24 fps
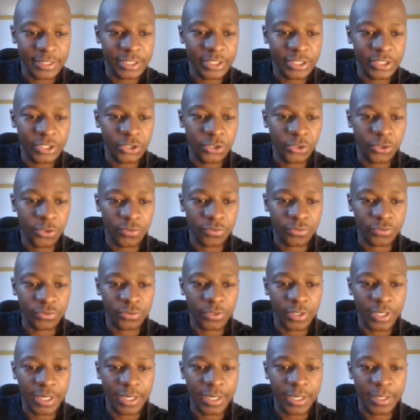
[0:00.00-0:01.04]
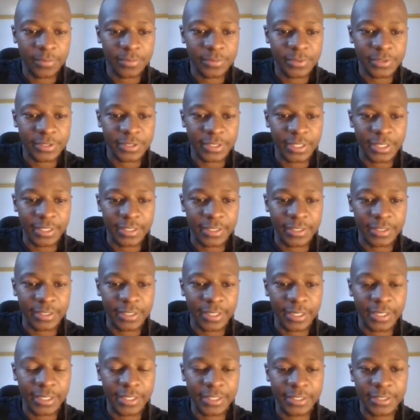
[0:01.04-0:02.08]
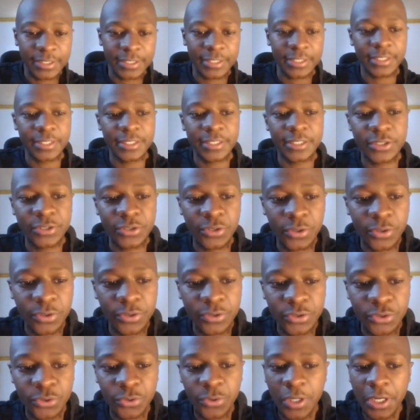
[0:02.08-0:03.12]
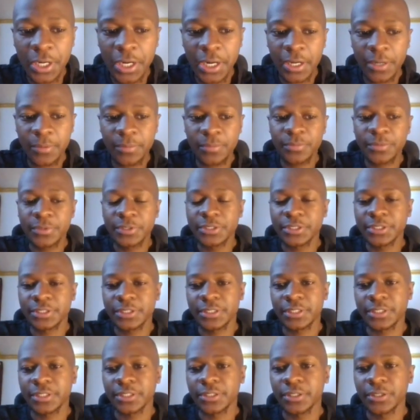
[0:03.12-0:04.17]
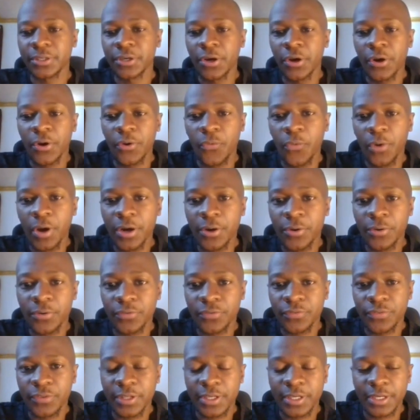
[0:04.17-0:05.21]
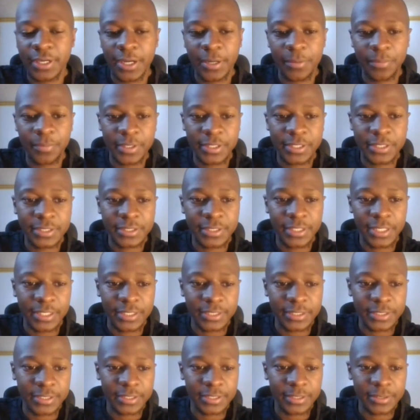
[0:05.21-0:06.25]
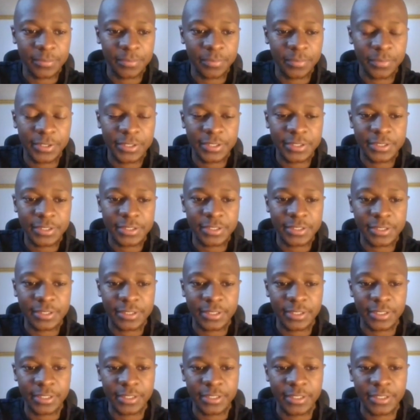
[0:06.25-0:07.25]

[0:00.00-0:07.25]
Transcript: the CEO of Sugar Labs and current 3D. So Sugar Lab is one of the company that prints